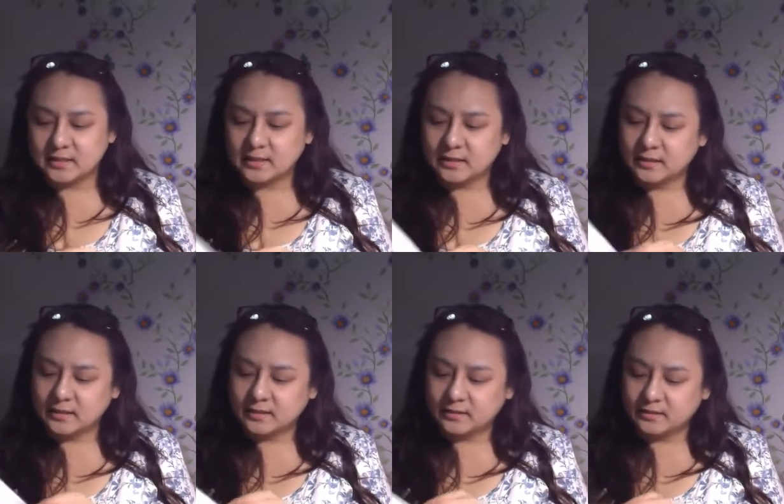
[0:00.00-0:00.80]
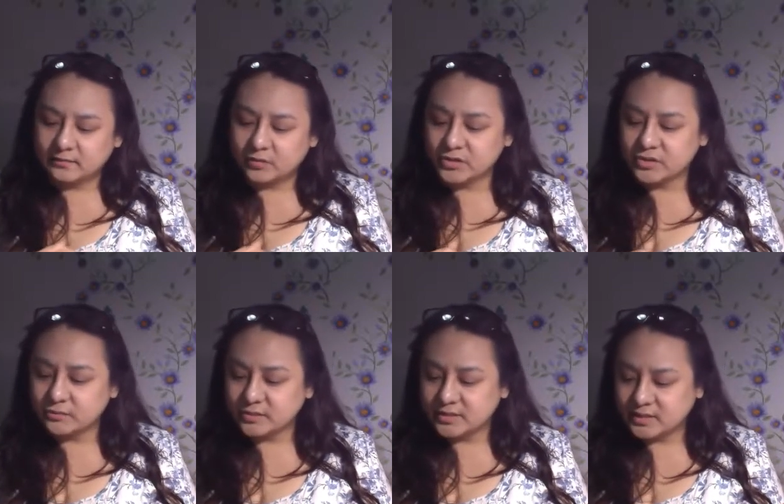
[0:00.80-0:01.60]
Of course, the
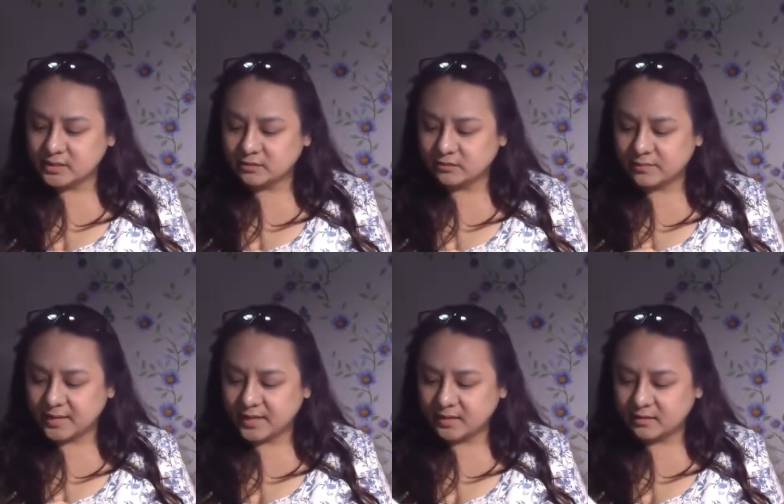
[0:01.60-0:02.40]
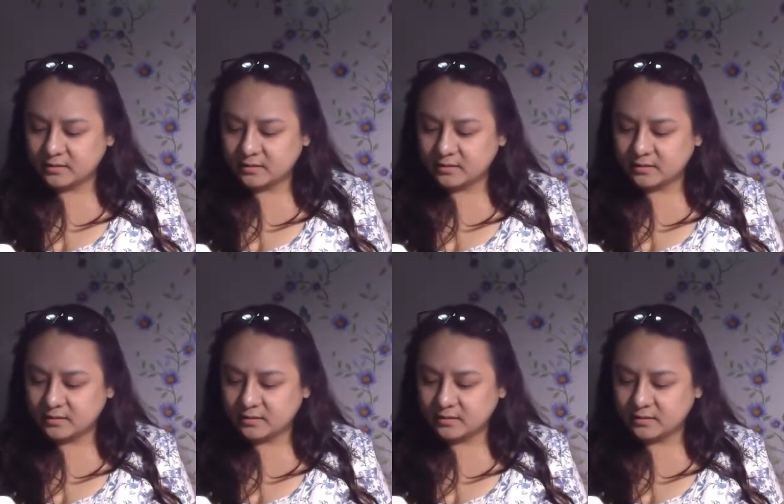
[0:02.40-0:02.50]
receipt of my